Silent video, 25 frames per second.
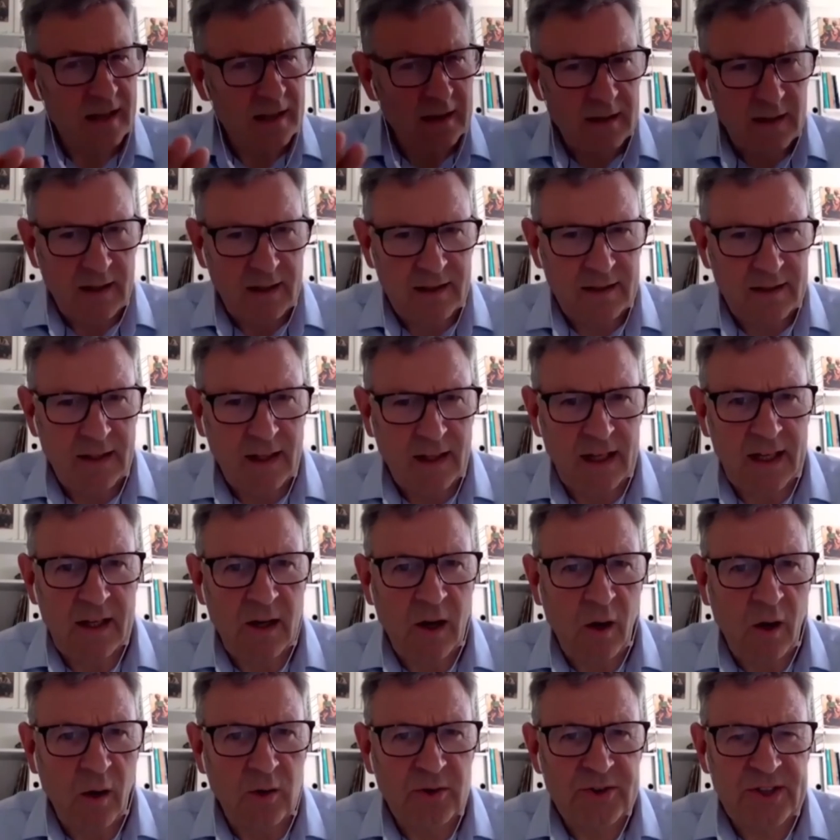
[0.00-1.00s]
shock
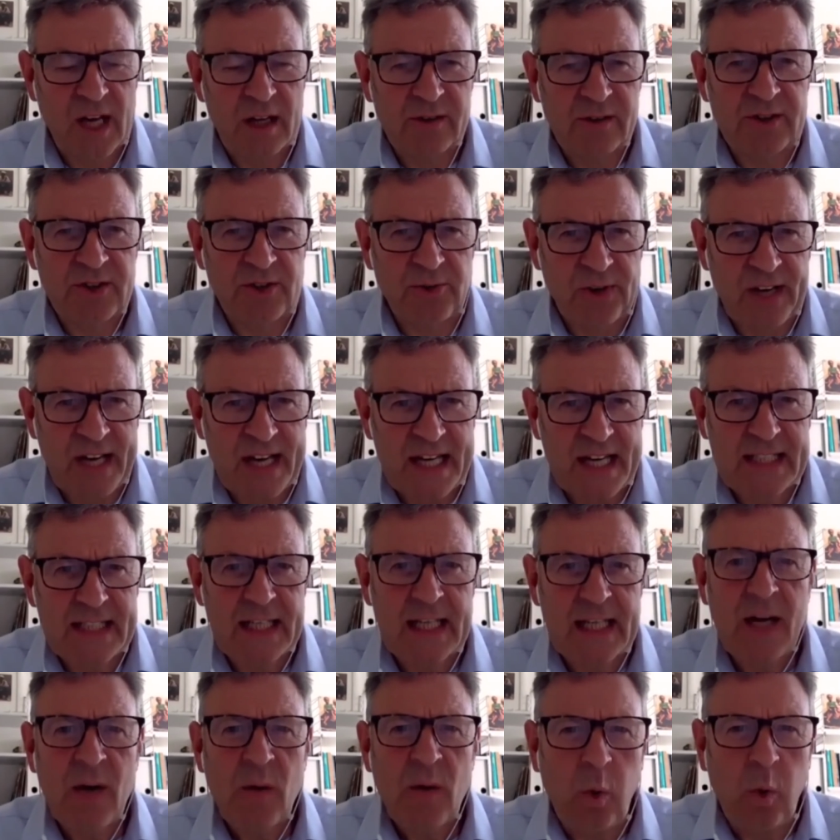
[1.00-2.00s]

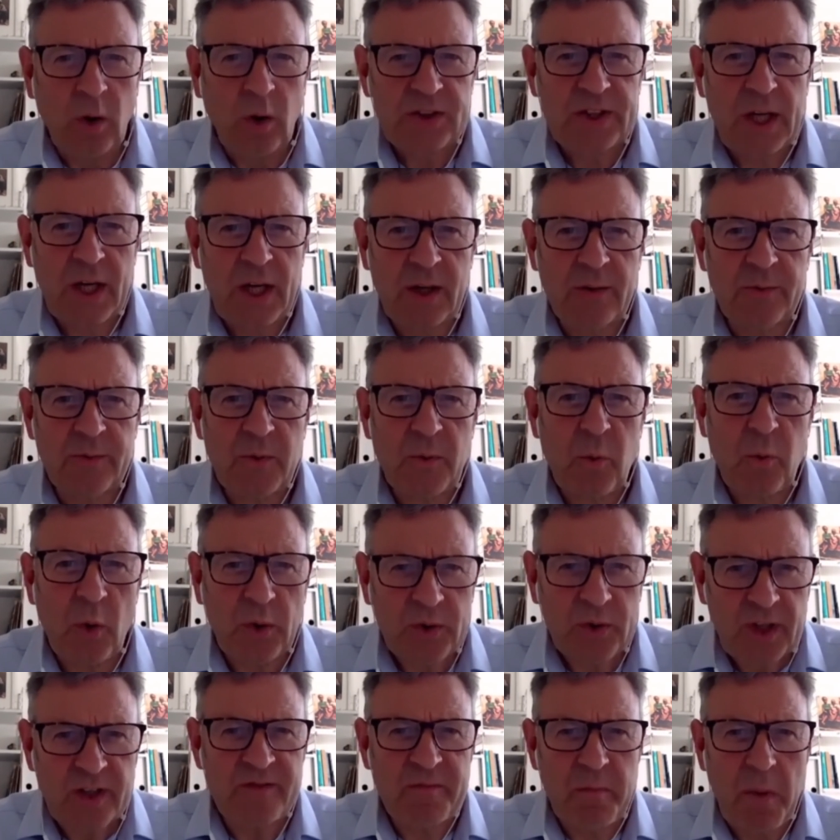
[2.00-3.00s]
absorbers, which are to
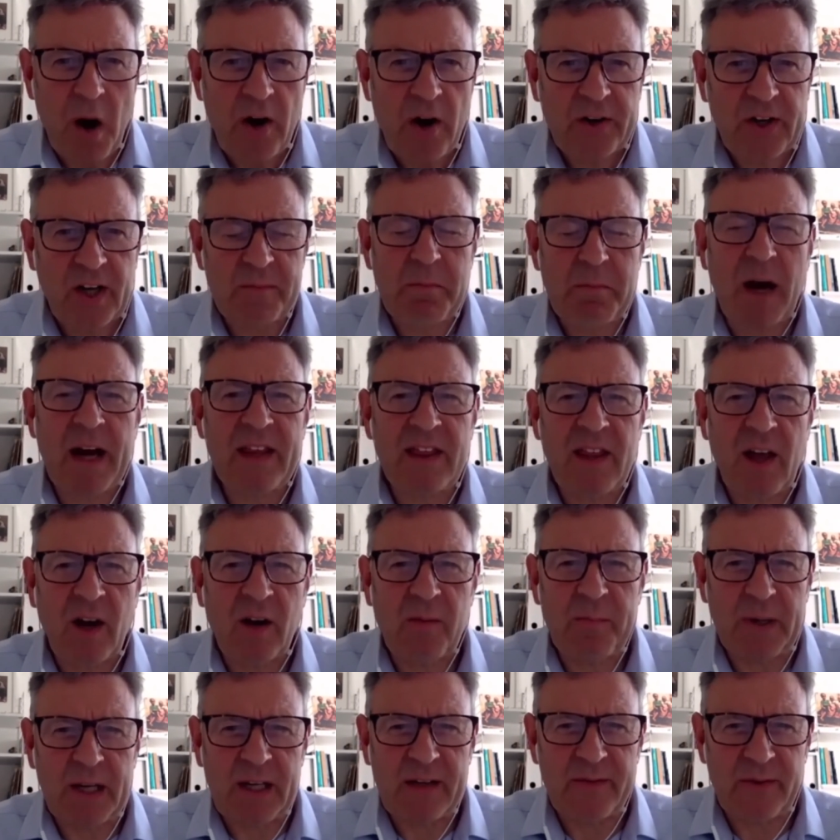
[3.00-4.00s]
start
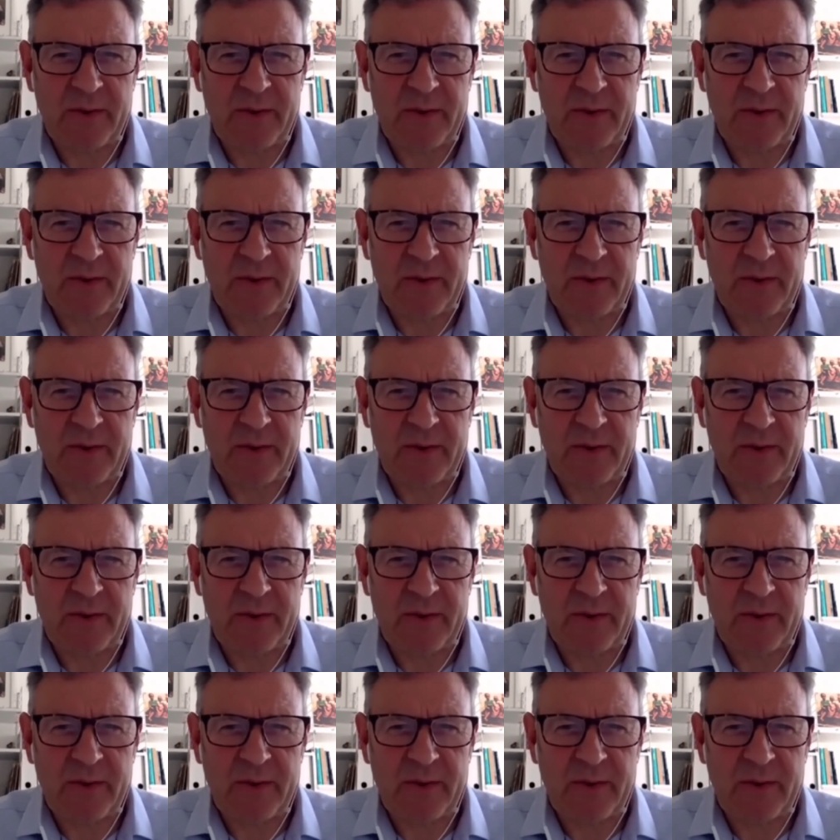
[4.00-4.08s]
soon.